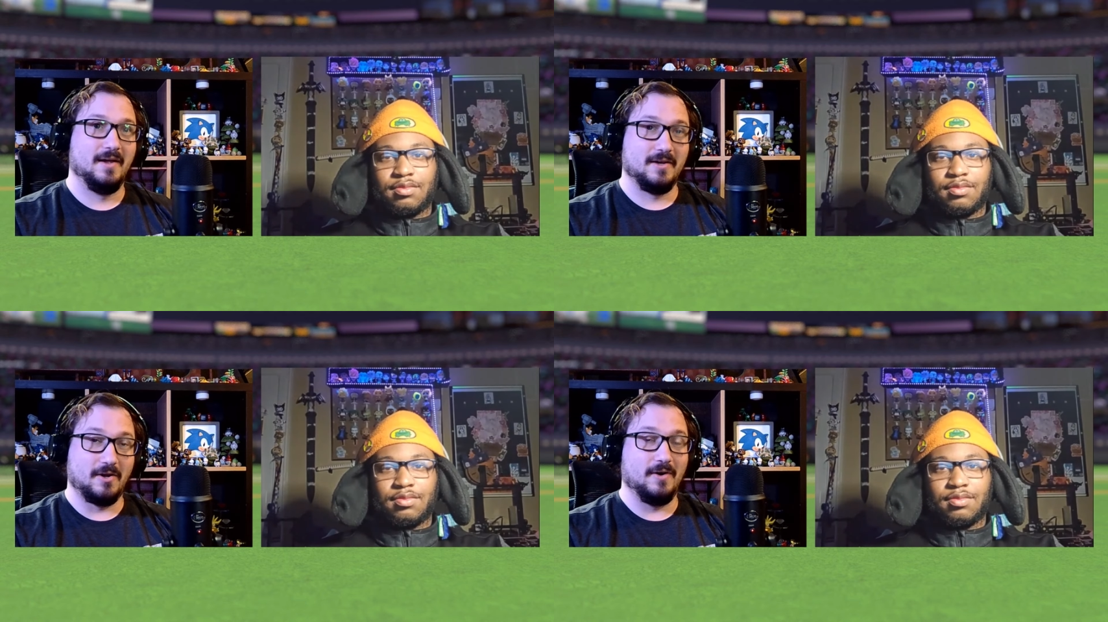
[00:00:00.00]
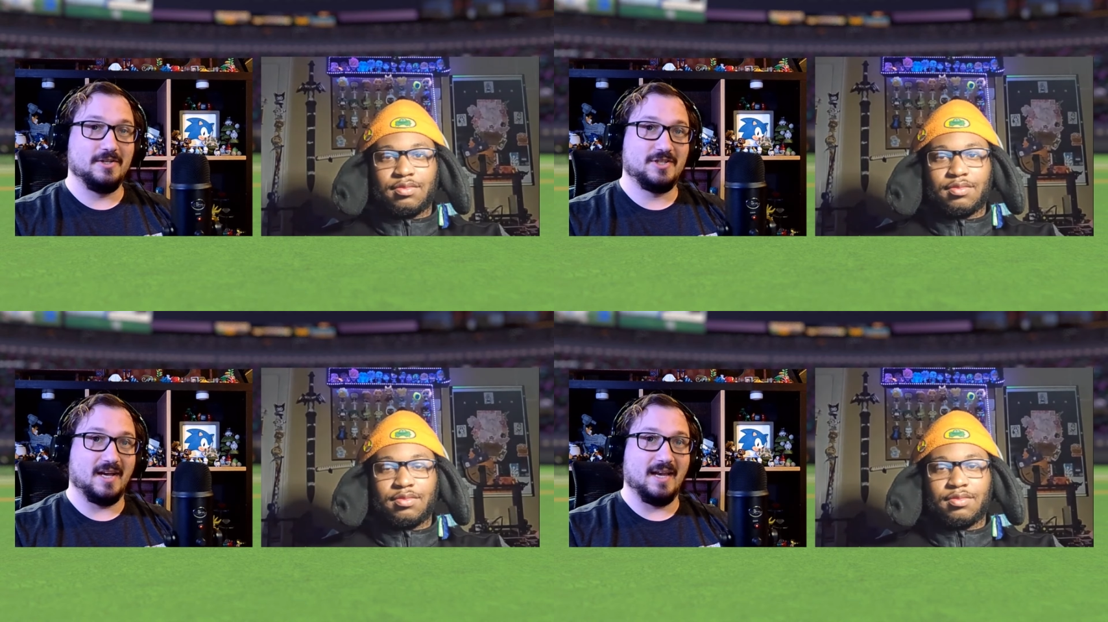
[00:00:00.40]
Speaker 1: going
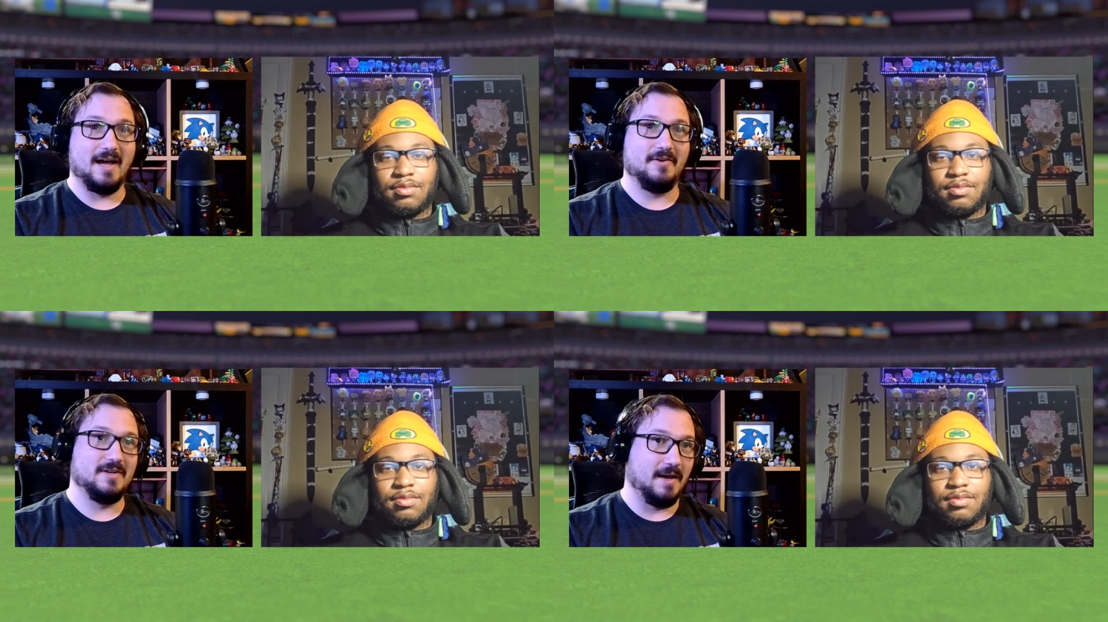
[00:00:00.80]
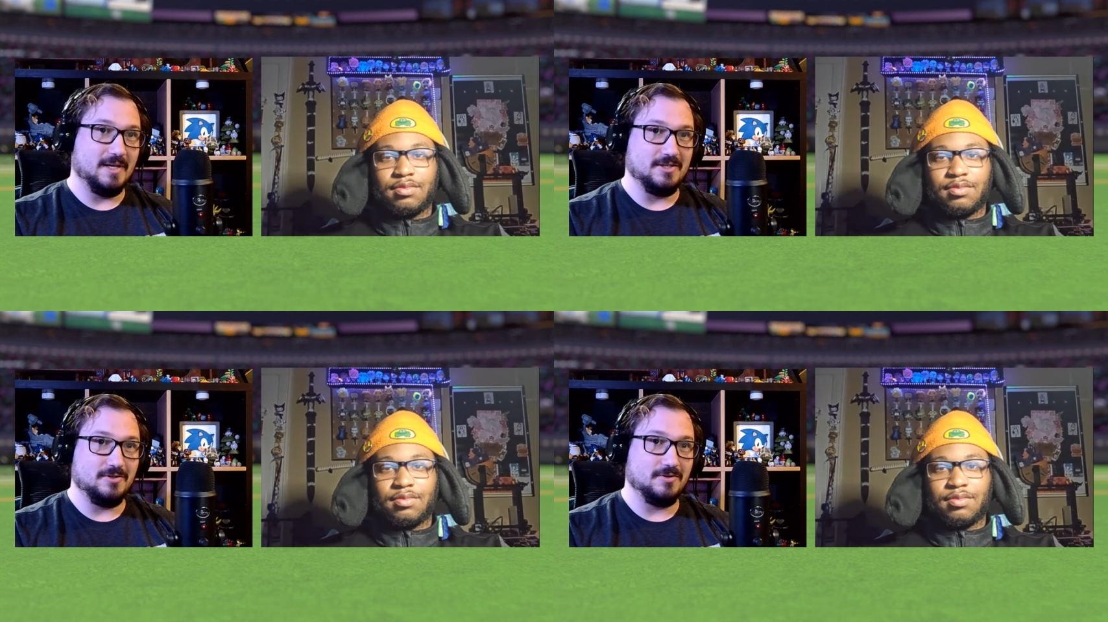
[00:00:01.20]
and checking out
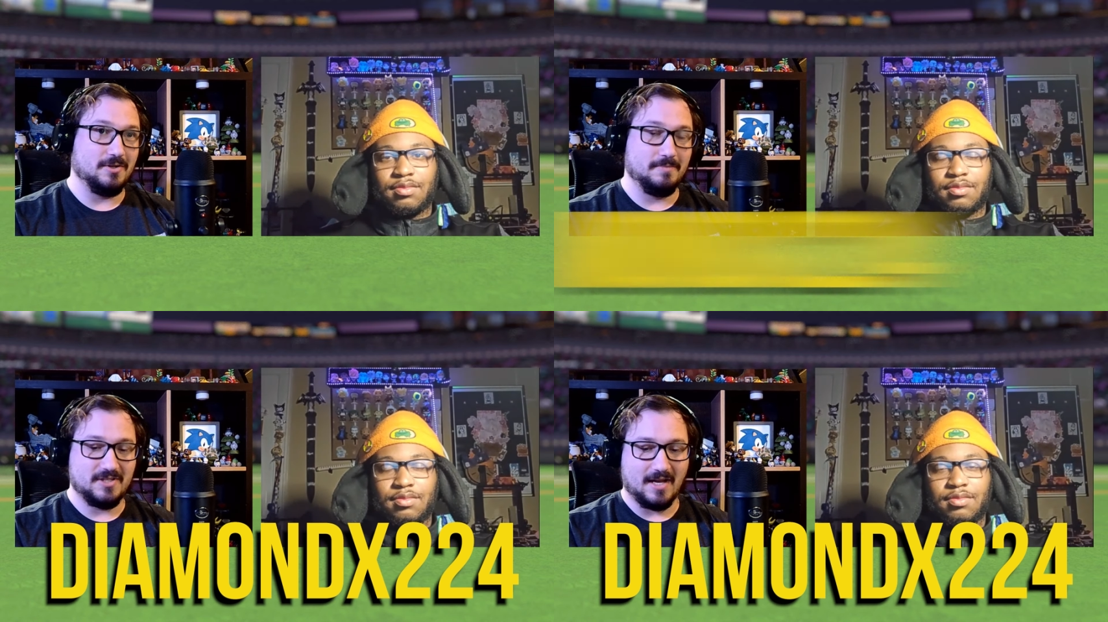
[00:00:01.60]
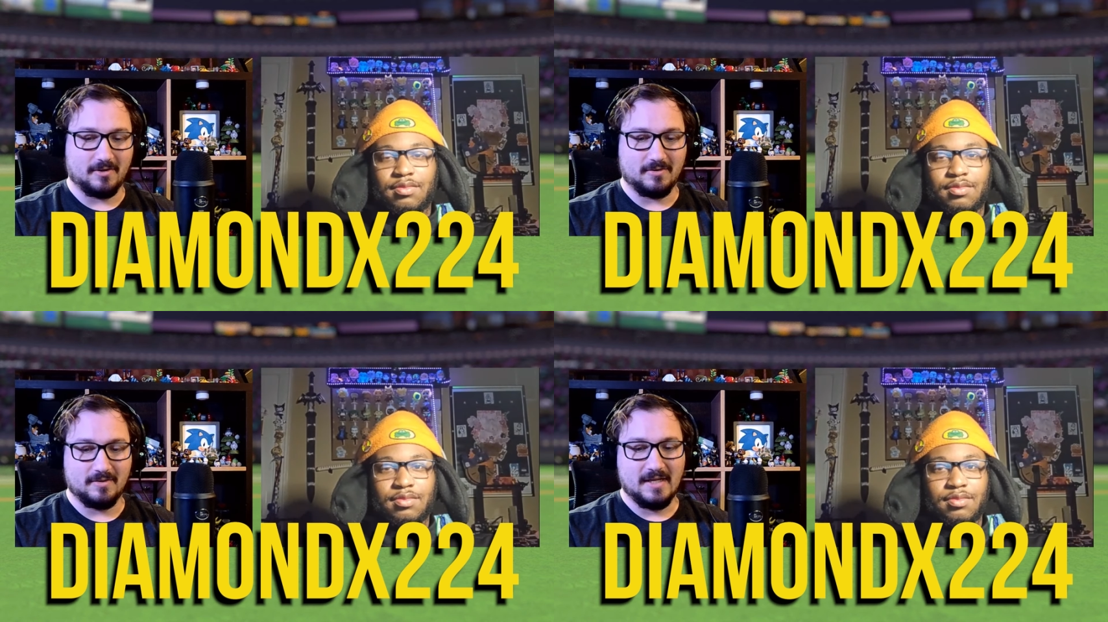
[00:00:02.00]
Diamond's YouTube
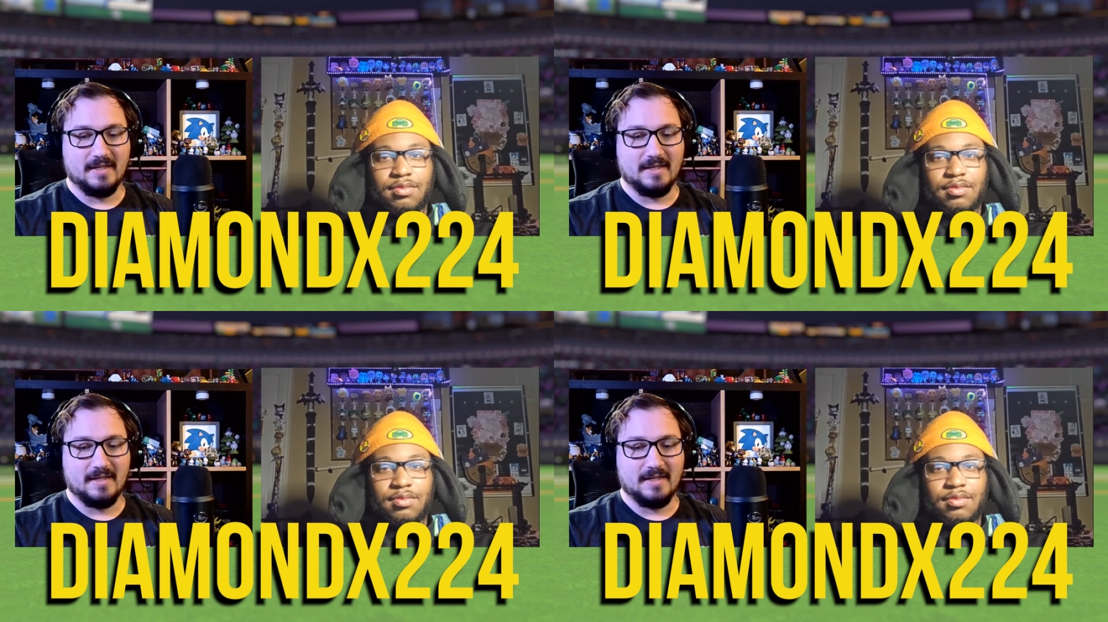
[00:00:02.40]
channel.